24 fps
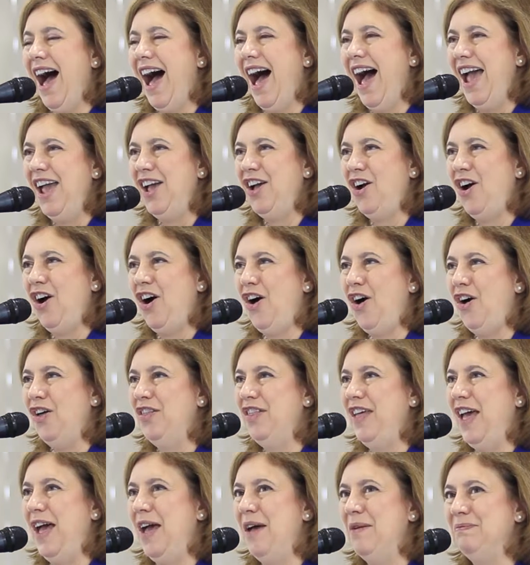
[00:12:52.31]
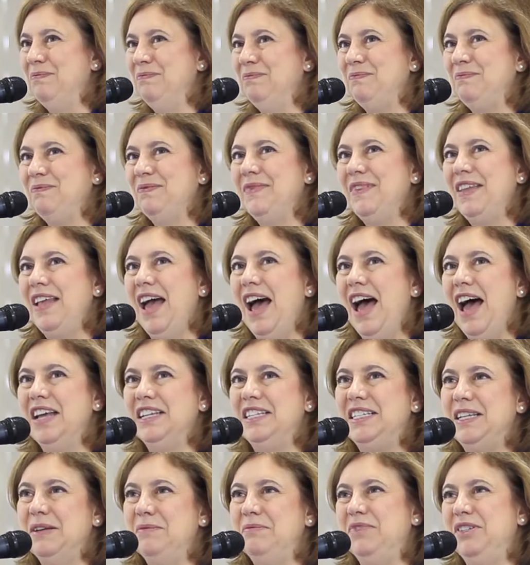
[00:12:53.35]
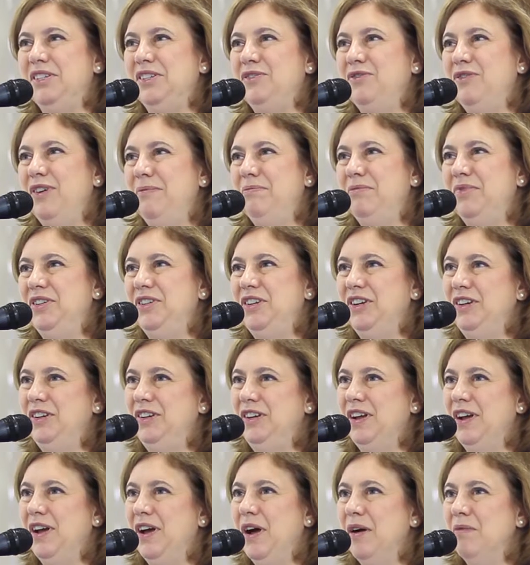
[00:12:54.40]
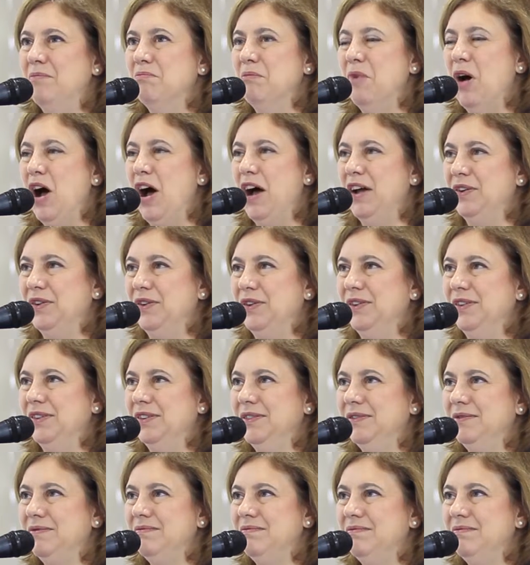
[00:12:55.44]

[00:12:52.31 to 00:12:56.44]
I call them a subscription model.